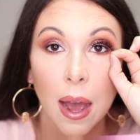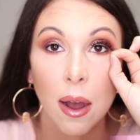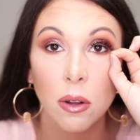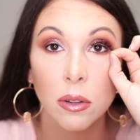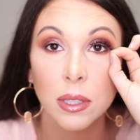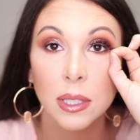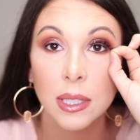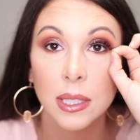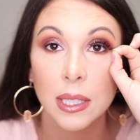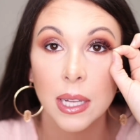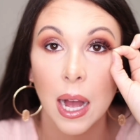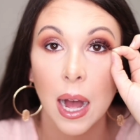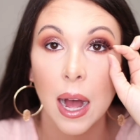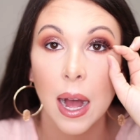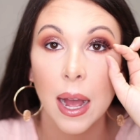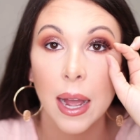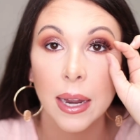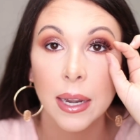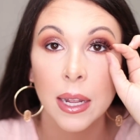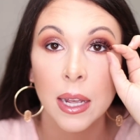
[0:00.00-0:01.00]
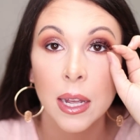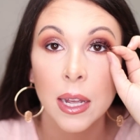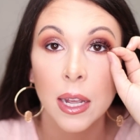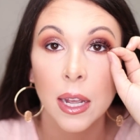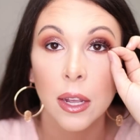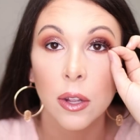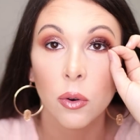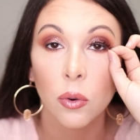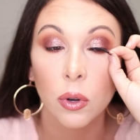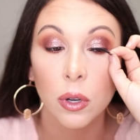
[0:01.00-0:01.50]
outside
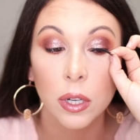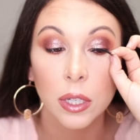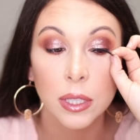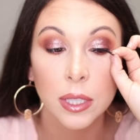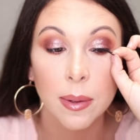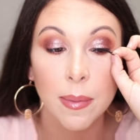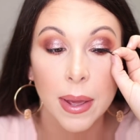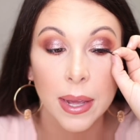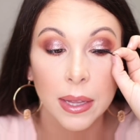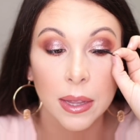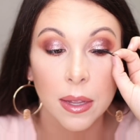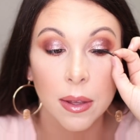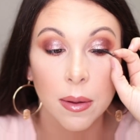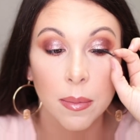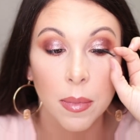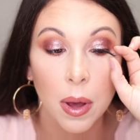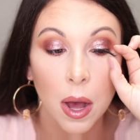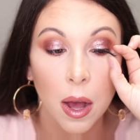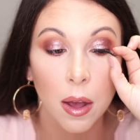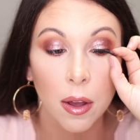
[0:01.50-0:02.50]
in order to make them